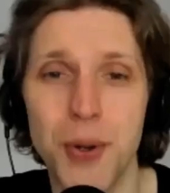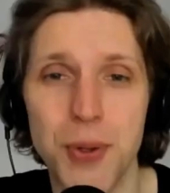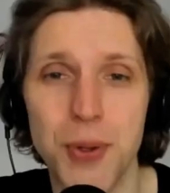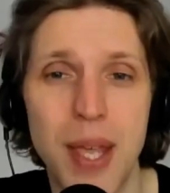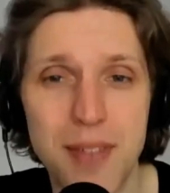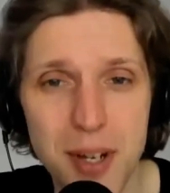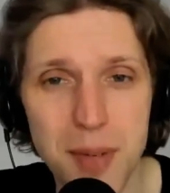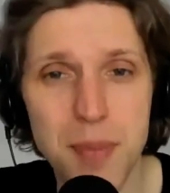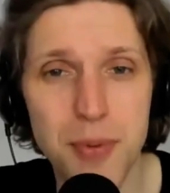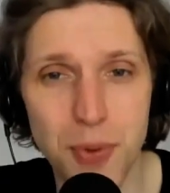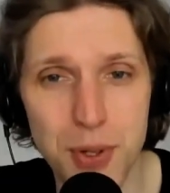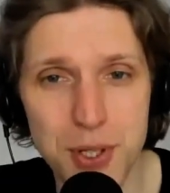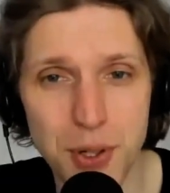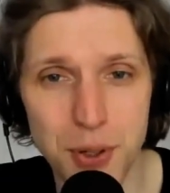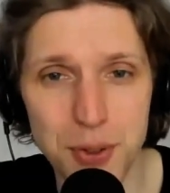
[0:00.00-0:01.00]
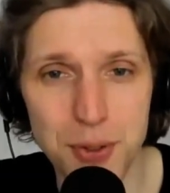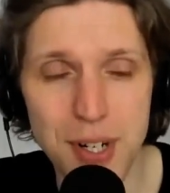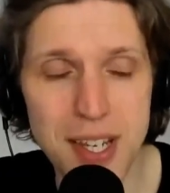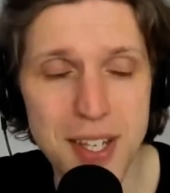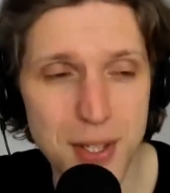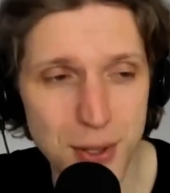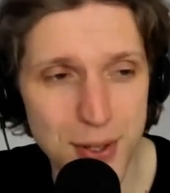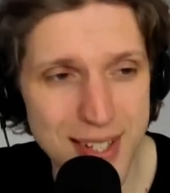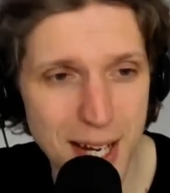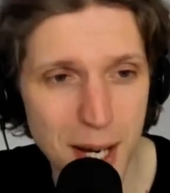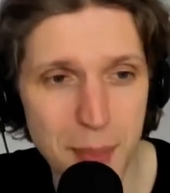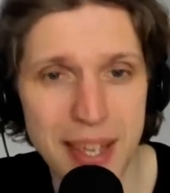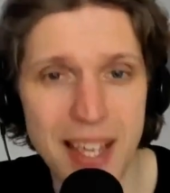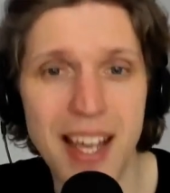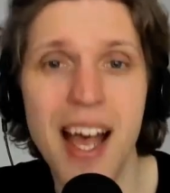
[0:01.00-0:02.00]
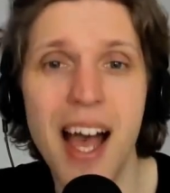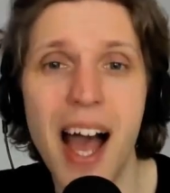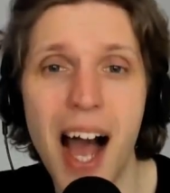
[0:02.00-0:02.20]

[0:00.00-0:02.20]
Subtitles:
know you even before the conference. So, tell me,